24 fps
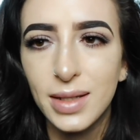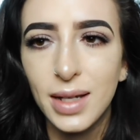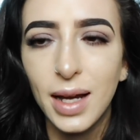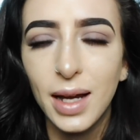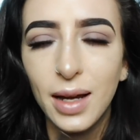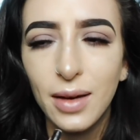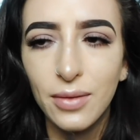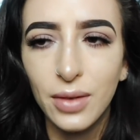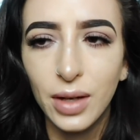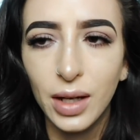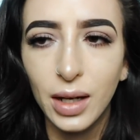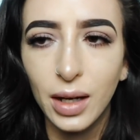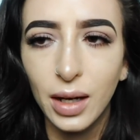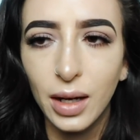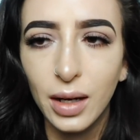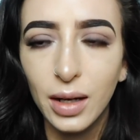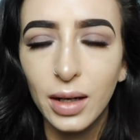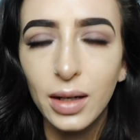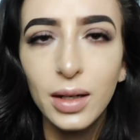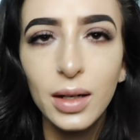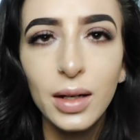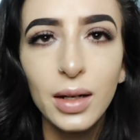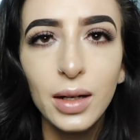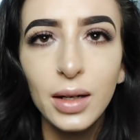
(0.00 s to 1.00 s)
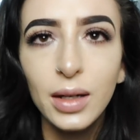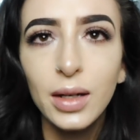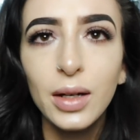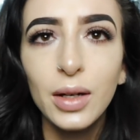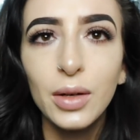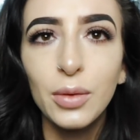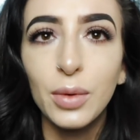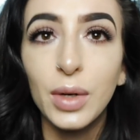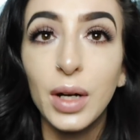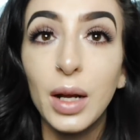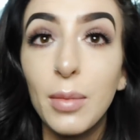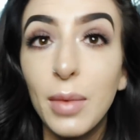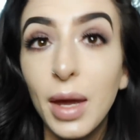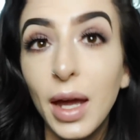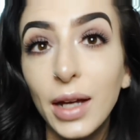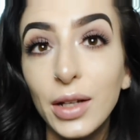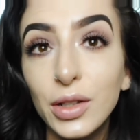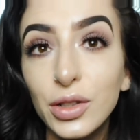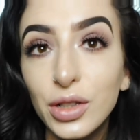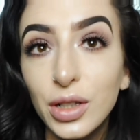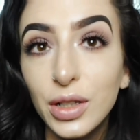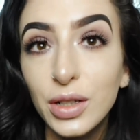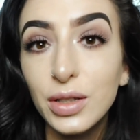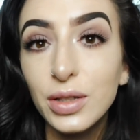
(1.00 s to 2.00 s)
I have like when I'm
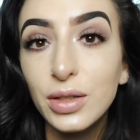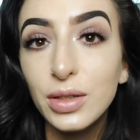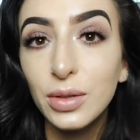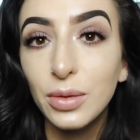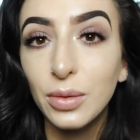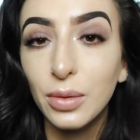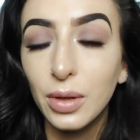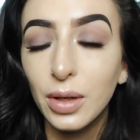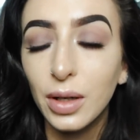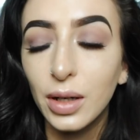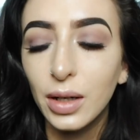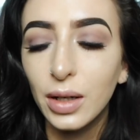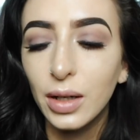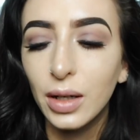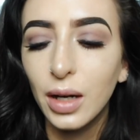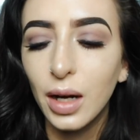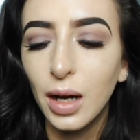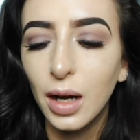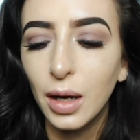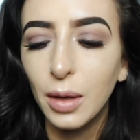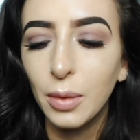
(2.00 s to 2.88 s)
anxious or